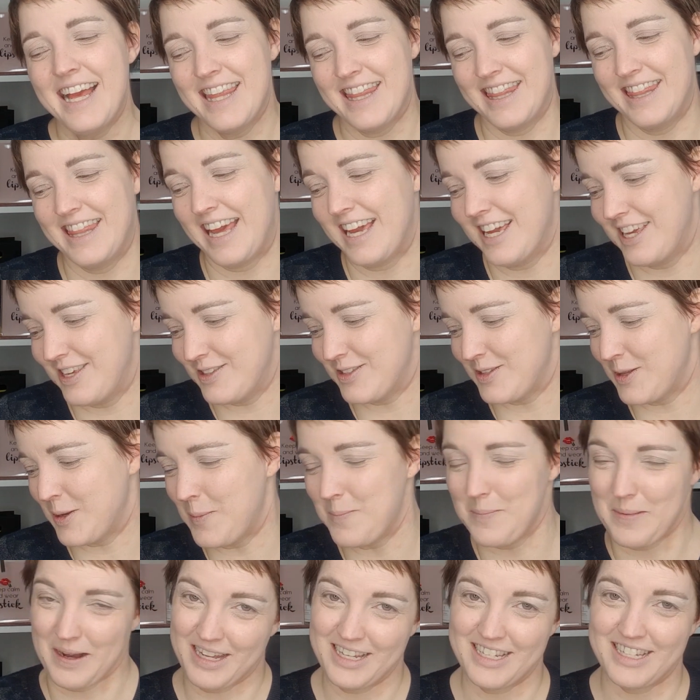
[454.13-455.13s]
Thank you so
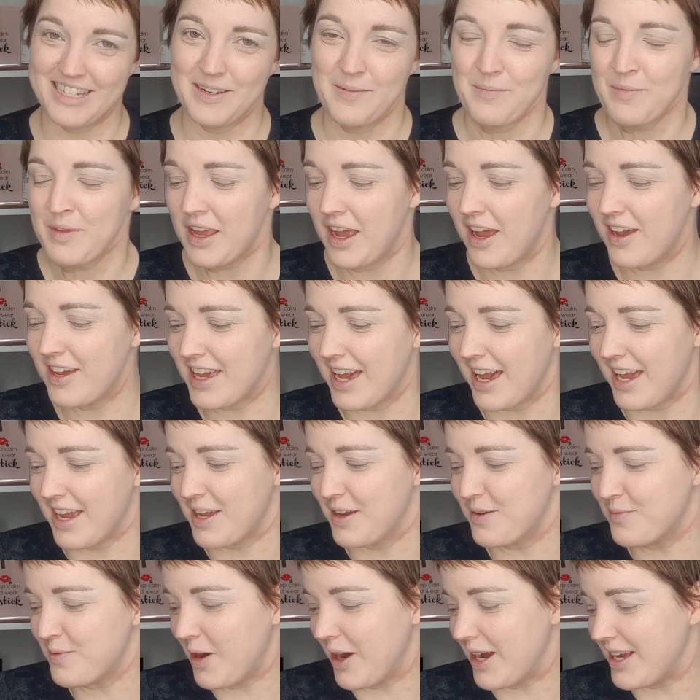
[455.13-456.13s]
much.
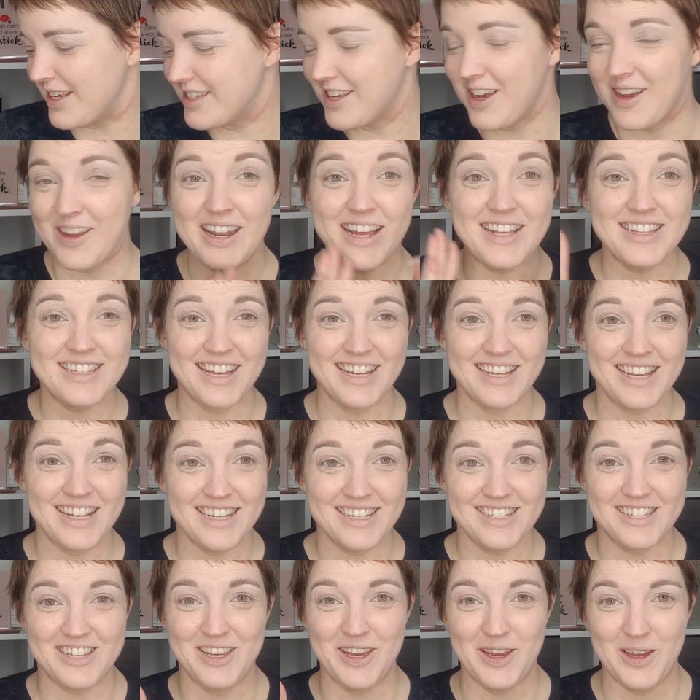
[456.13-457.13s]
Okay, right, so let's get
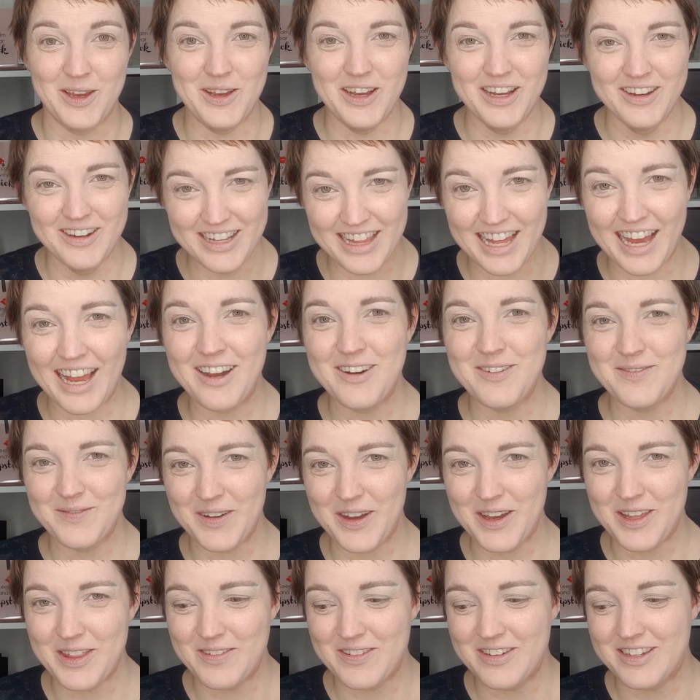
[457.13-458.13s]
into, without
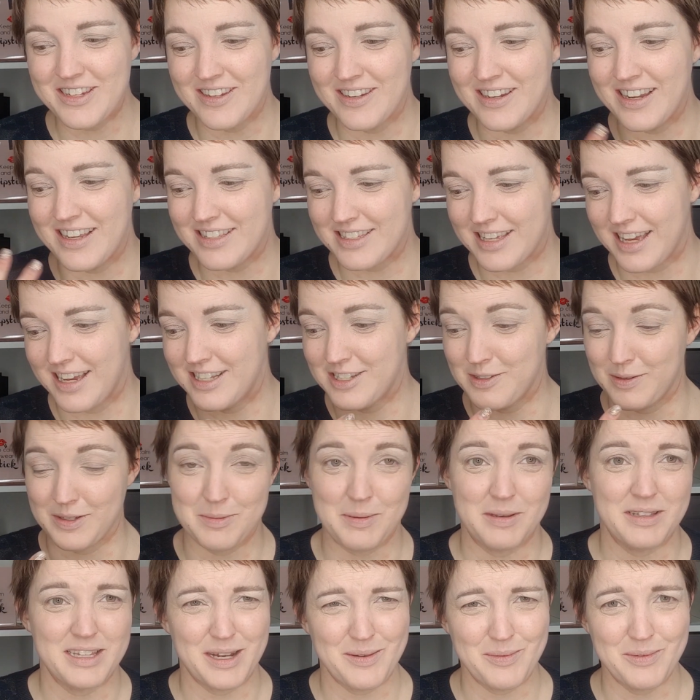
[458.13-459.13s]
further ado, let's get into, I
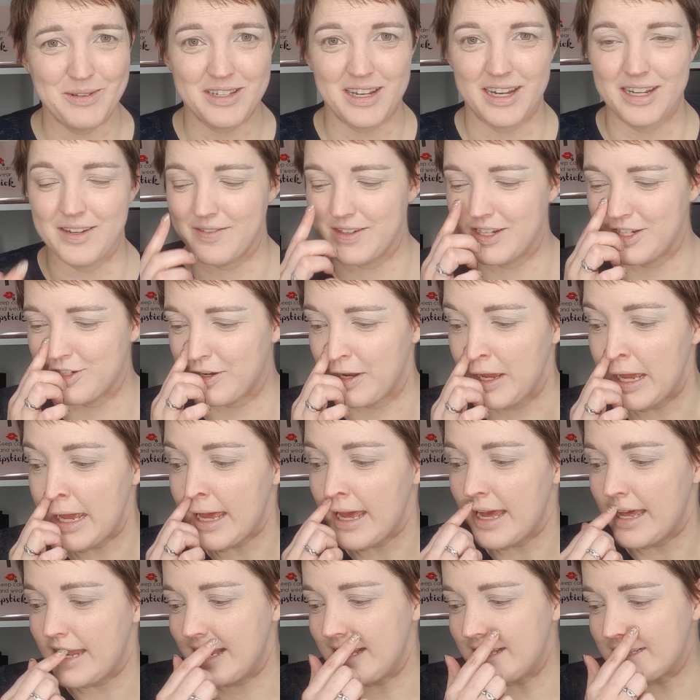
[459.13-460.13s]
suppose that was kind of an intro.
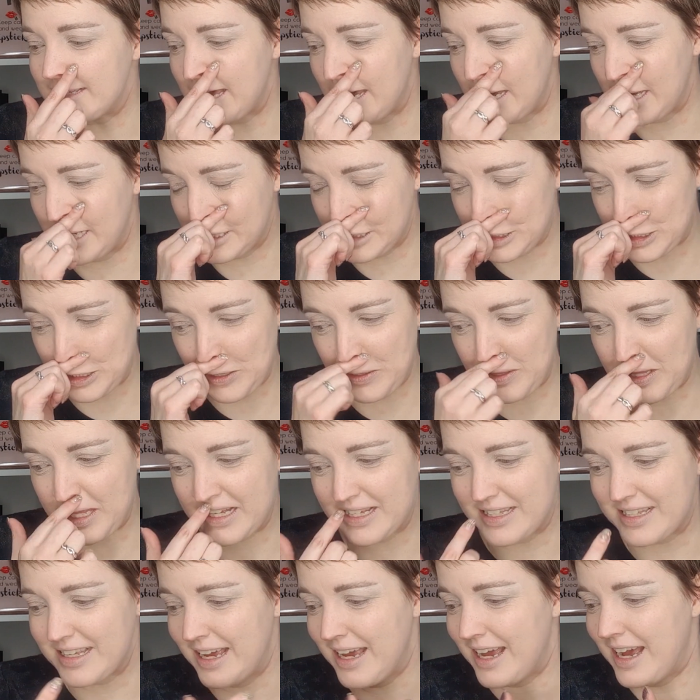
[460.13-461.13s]
Let's get into
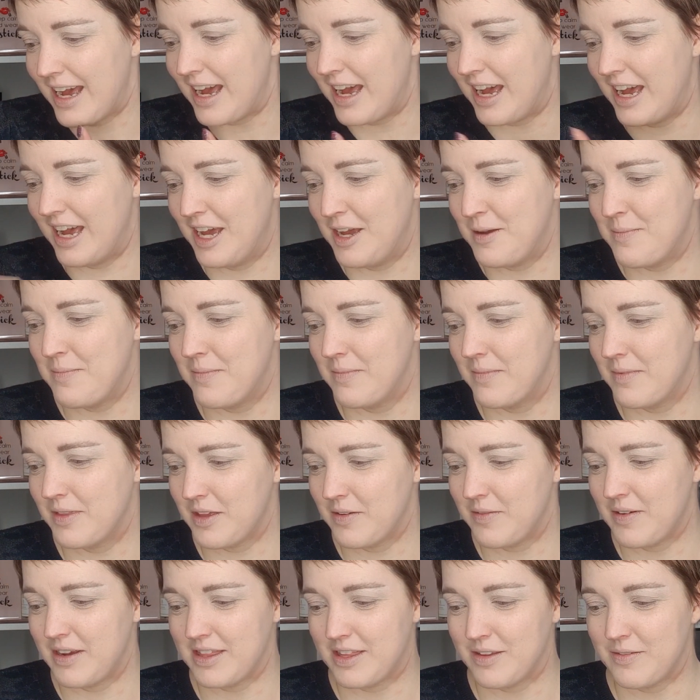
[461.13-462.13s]
this,
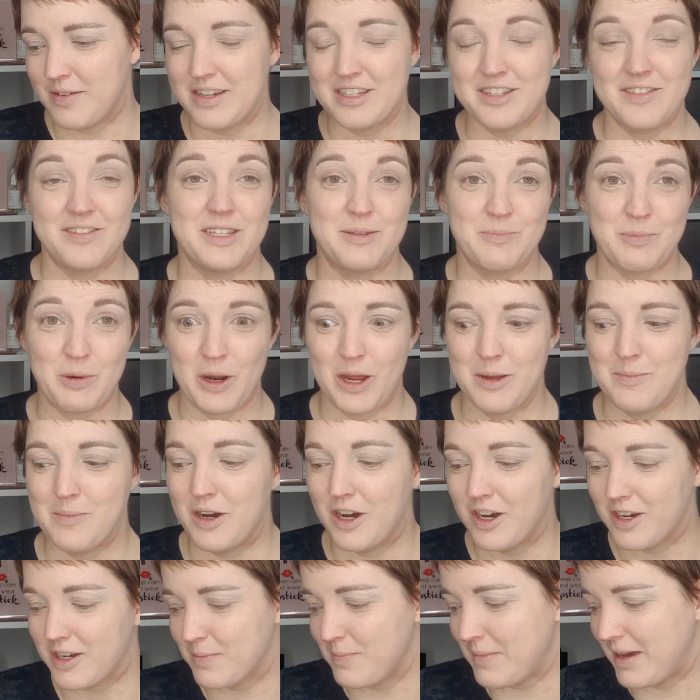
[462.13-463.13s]
the rest of this
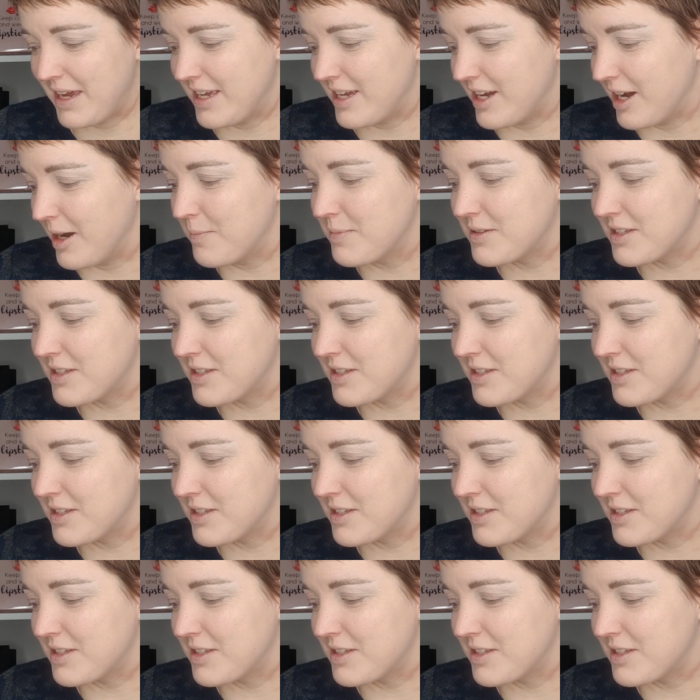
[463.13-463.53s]
Primark makeup.